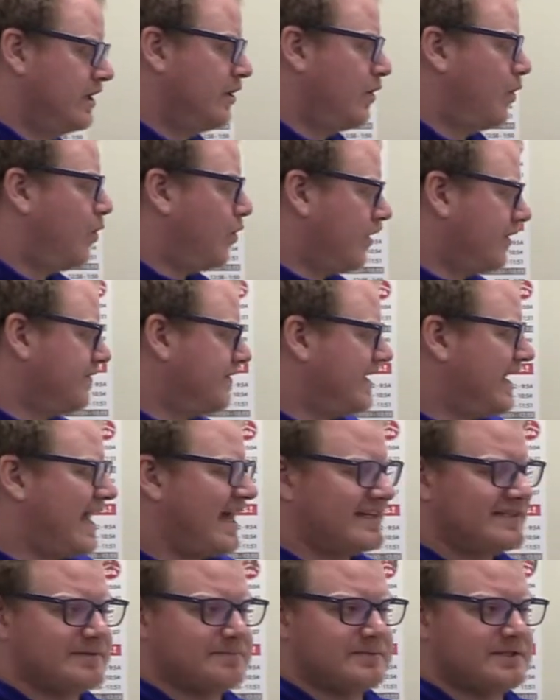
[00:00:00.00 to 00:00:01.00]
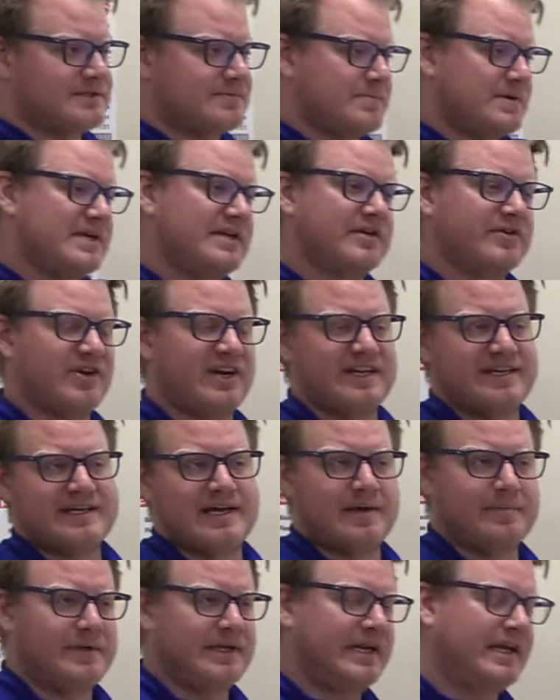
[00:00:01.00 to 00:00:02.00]
Or if it had some speed already
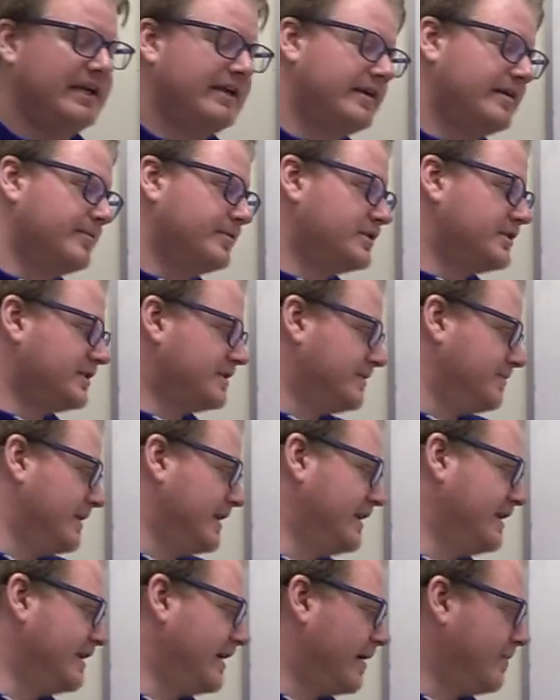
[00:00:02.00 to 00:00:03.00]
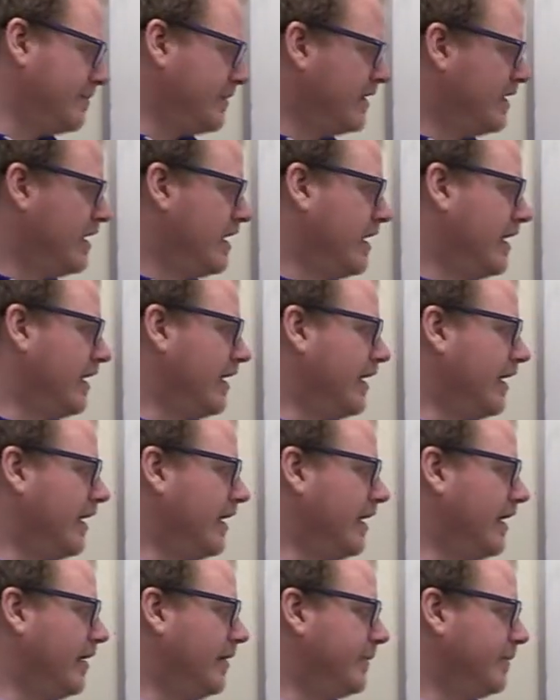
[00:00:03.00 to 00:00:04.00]
coming in and it was just speeding up,
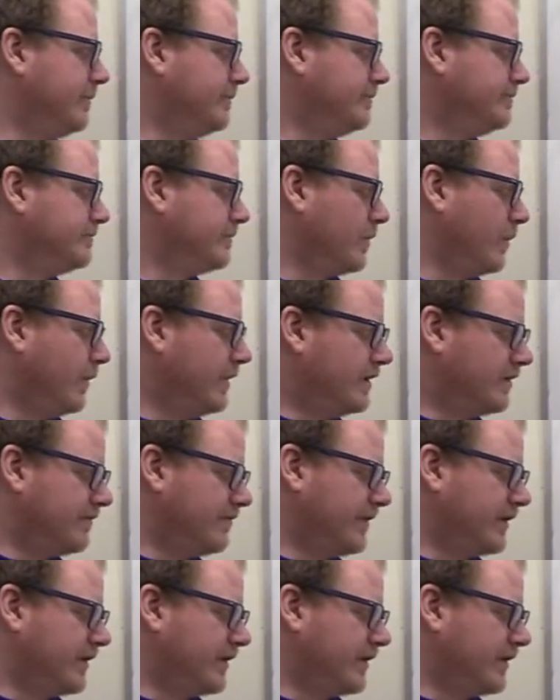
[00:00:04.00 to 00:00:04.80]
we could